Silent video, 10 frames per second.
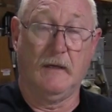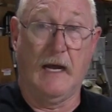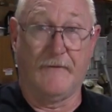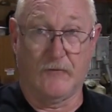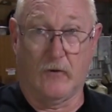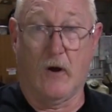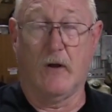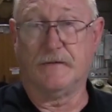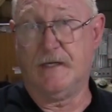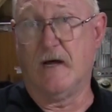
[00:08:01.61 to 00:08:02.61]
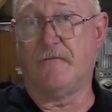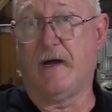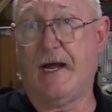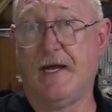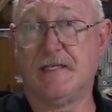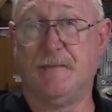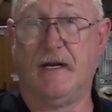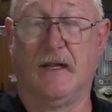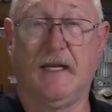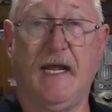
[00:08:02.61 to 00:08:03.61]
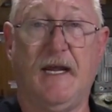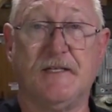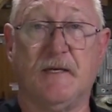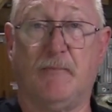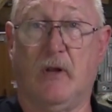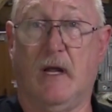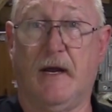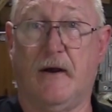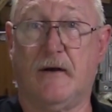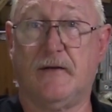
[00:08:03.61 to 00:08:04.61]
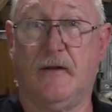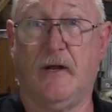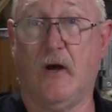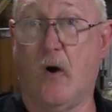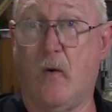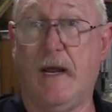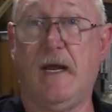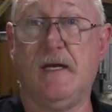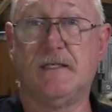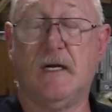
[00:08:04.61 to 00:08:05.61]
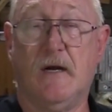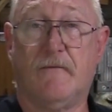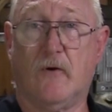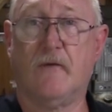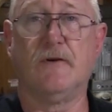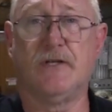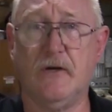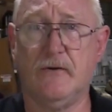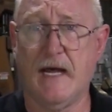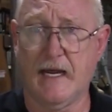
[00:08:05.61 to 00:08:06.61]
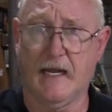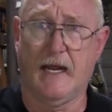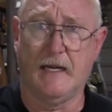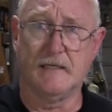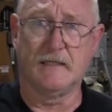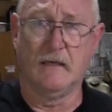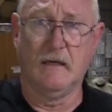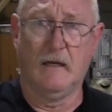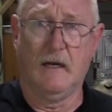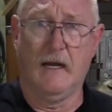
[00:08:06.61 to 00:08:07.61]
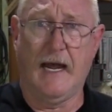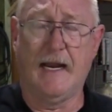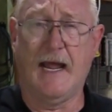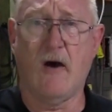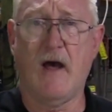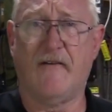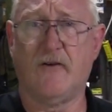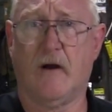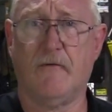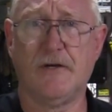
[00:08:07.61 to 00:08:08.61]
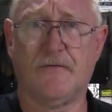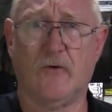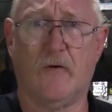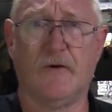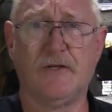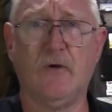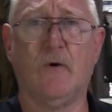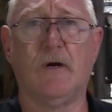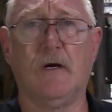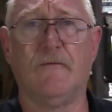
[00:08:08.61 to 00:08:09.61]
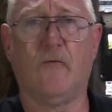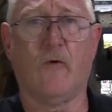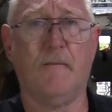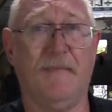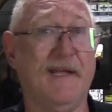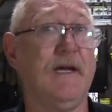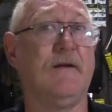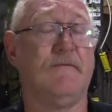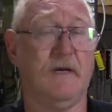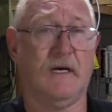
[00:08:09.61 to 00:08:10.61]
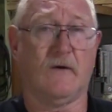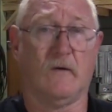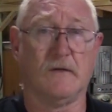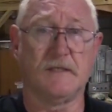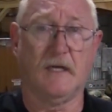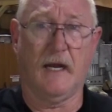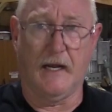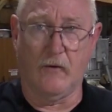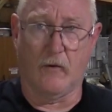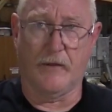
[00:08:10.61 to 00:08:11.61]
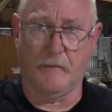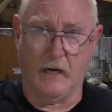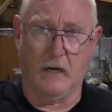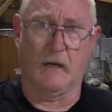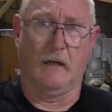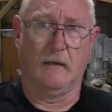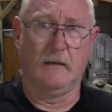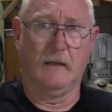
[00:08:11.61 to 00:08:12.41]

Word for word: After all, Delphi has been a leading supplier to the O Es for over two decades and now have coverage for over two hundred four million vehicles in North America.